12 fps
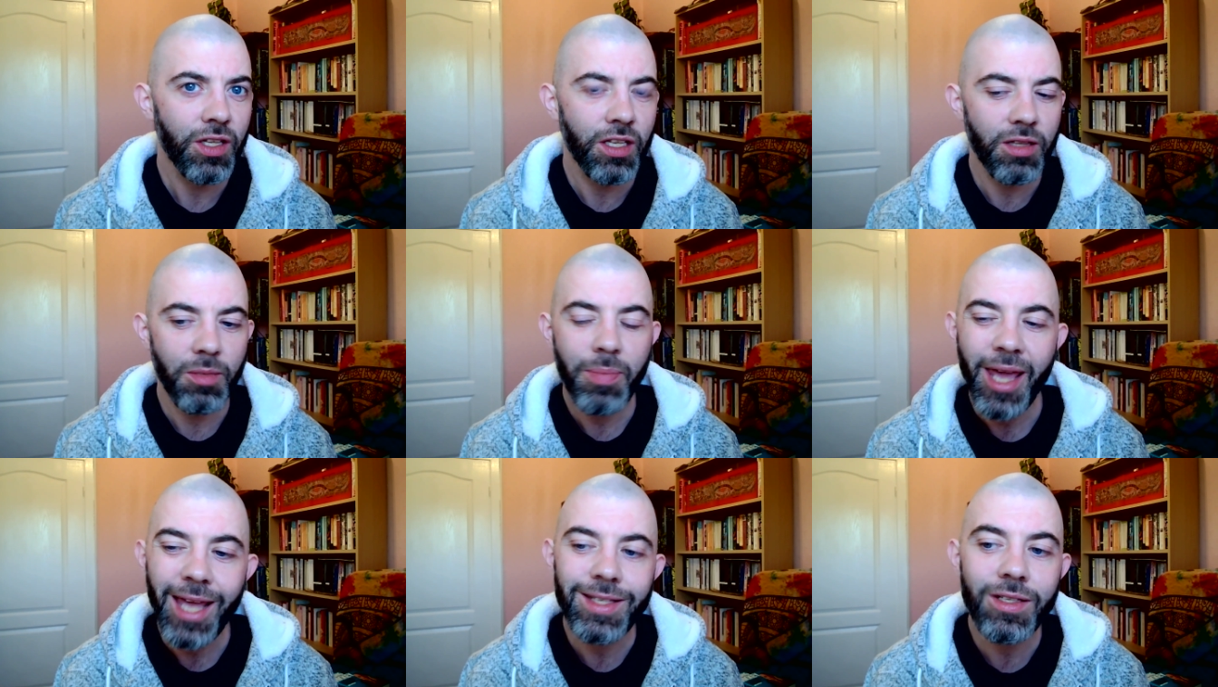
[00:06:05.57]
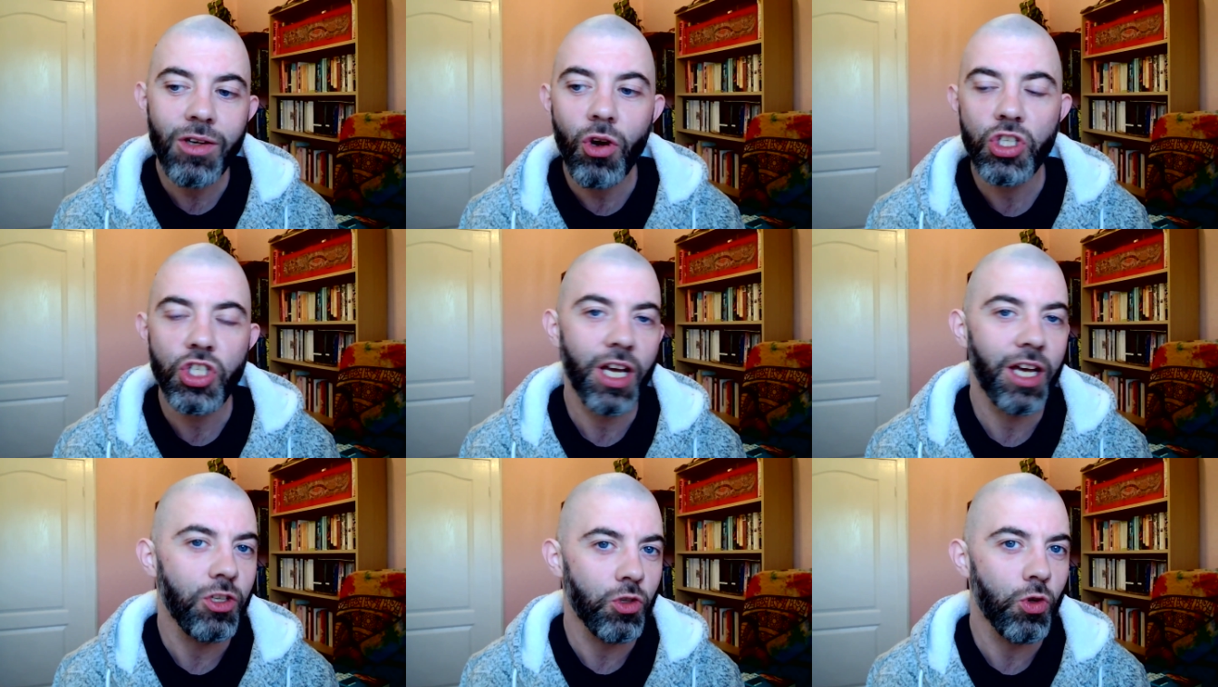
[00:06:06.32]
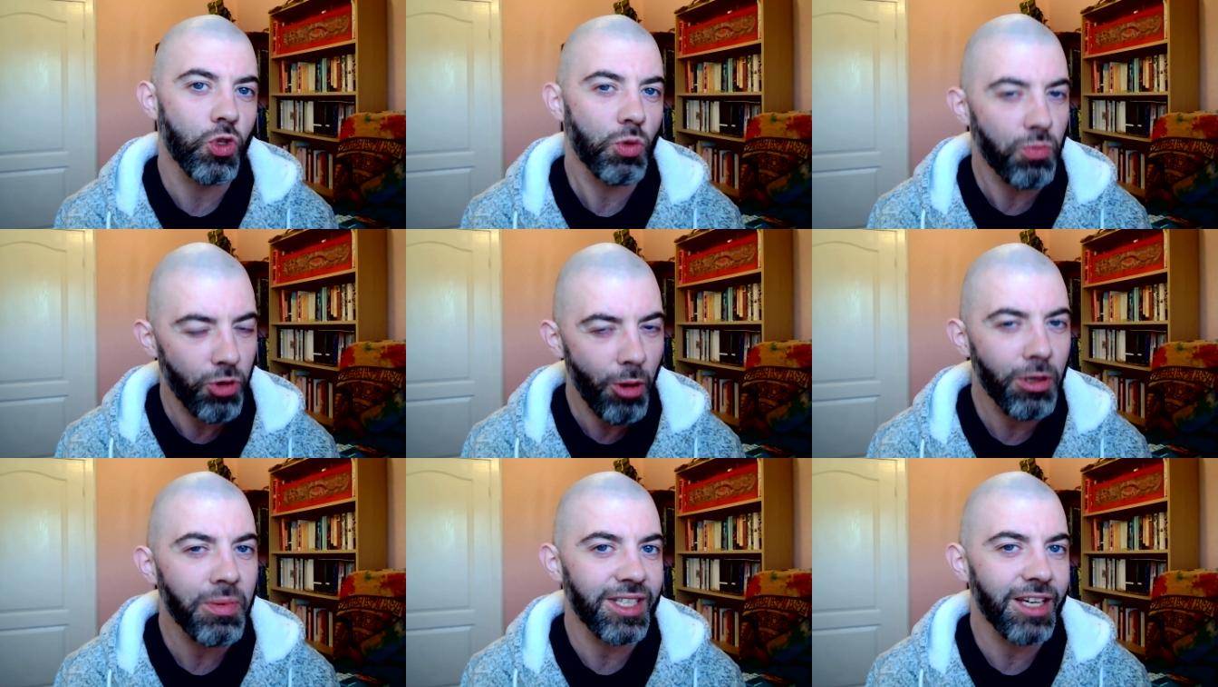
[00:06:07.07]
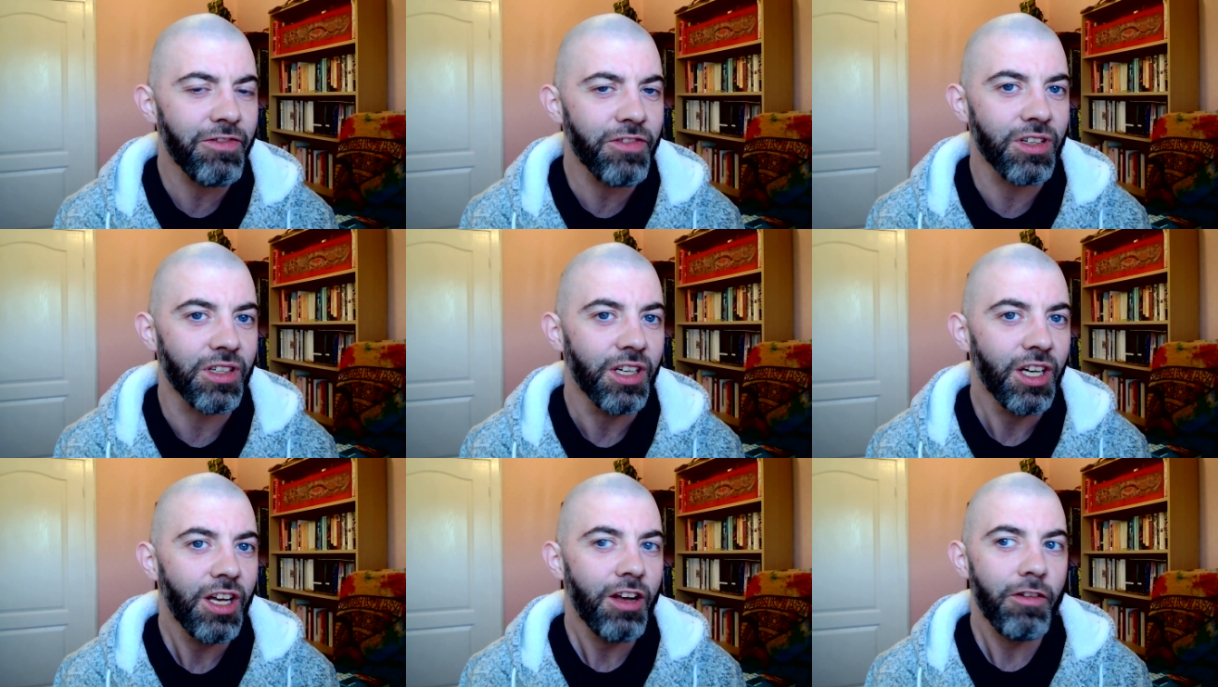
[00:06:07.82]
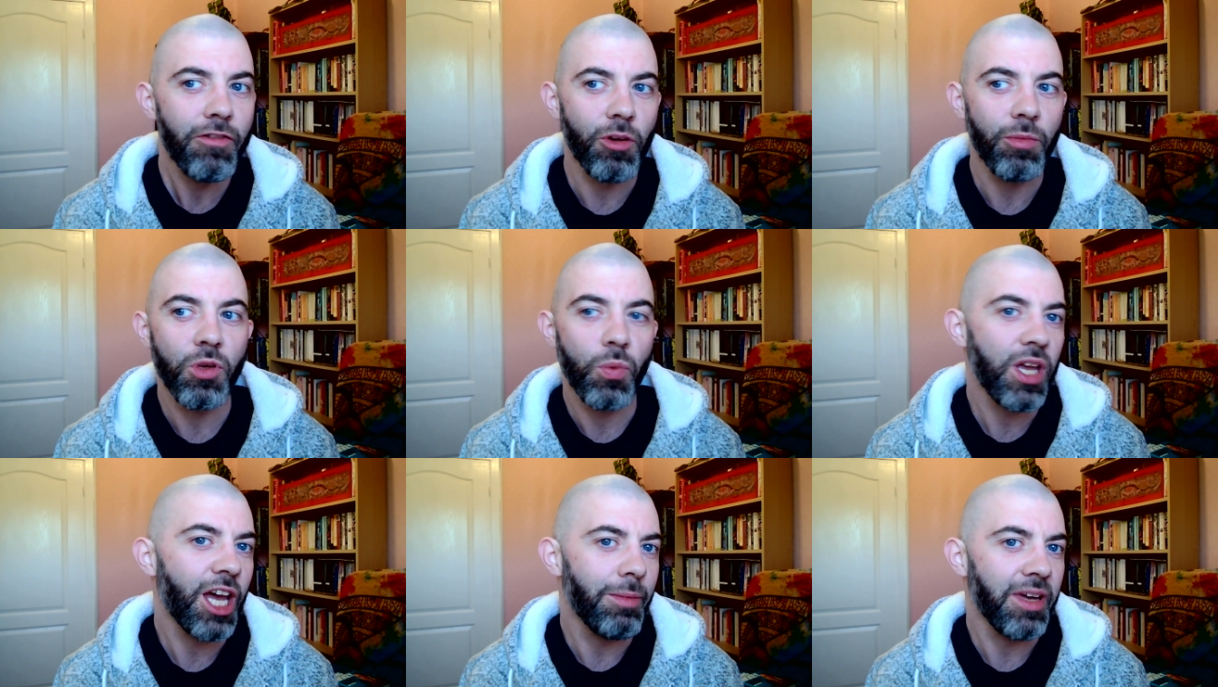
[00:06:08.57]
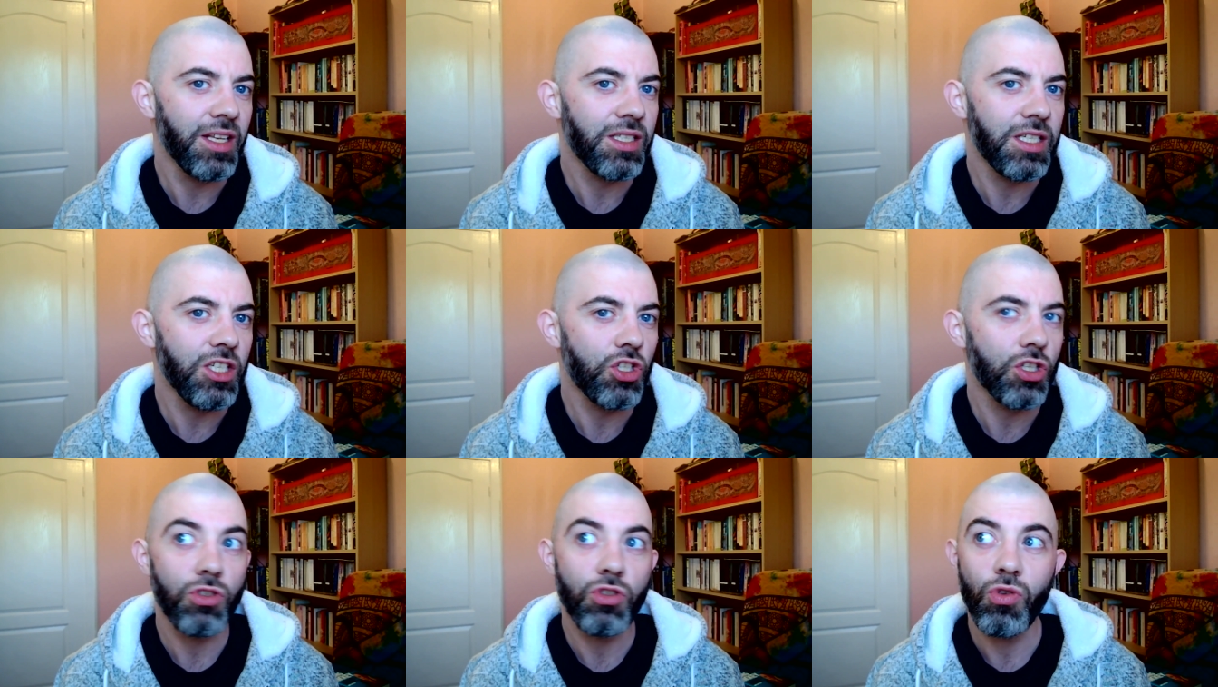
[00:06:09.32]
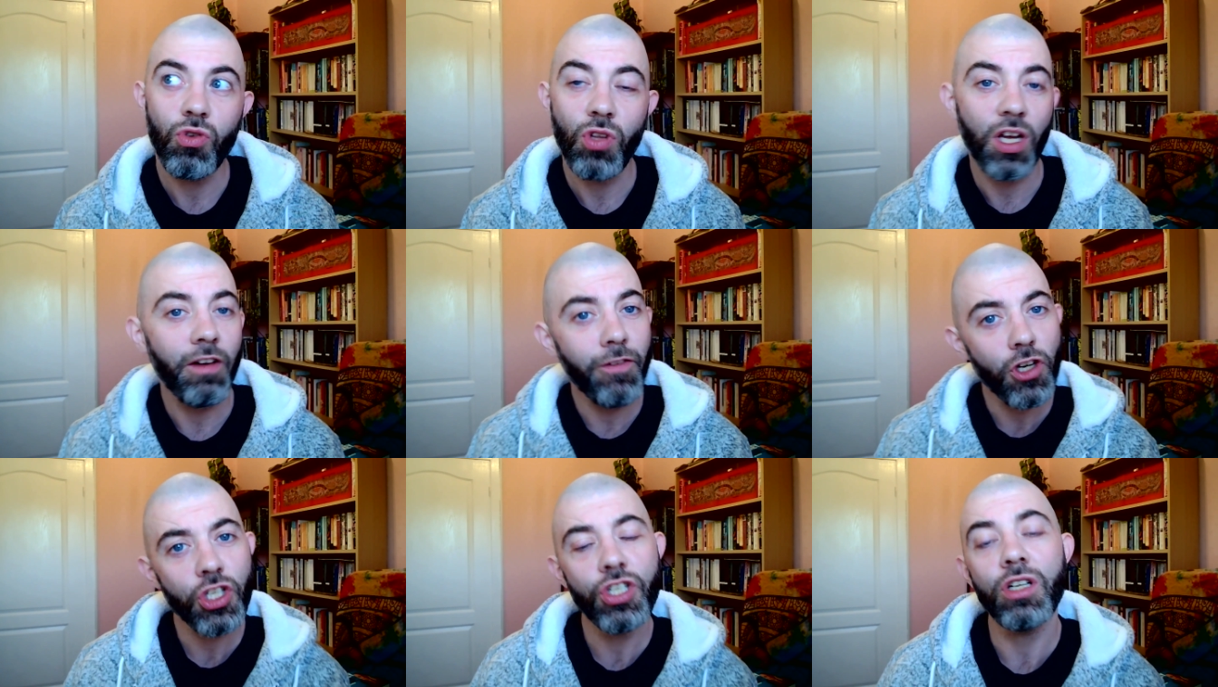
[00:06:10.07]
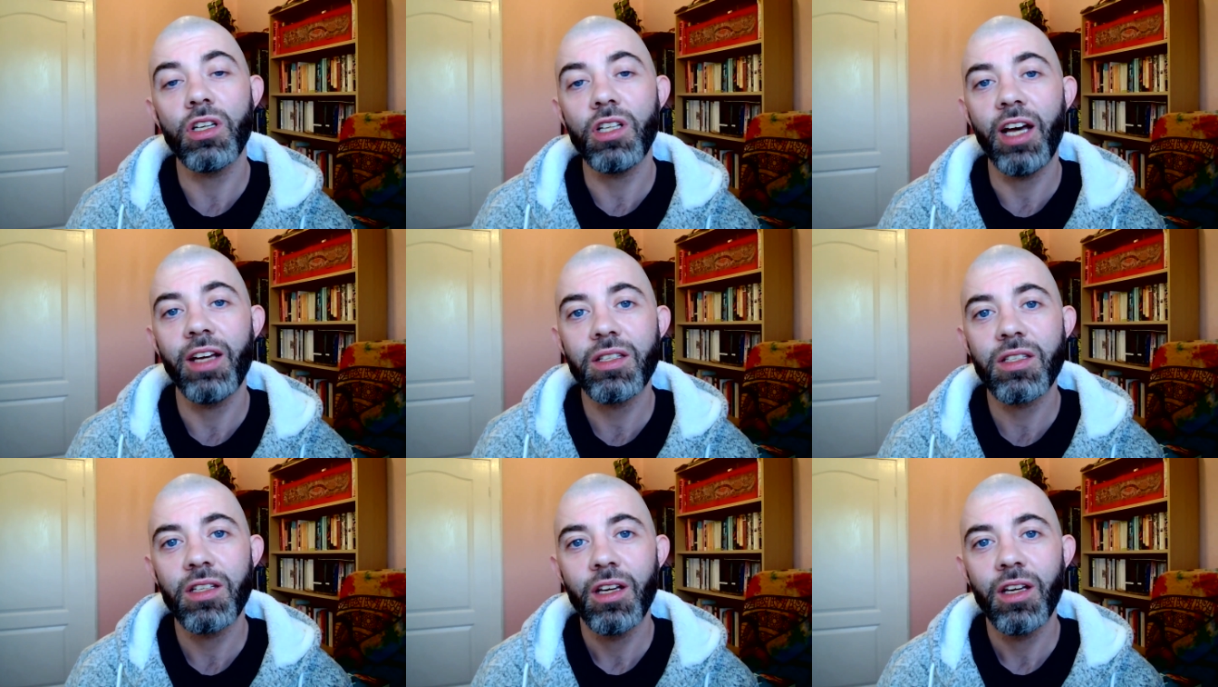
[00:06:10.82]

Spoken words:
the pedagogy I use will probably be different from the way I might teach it to like a first year class,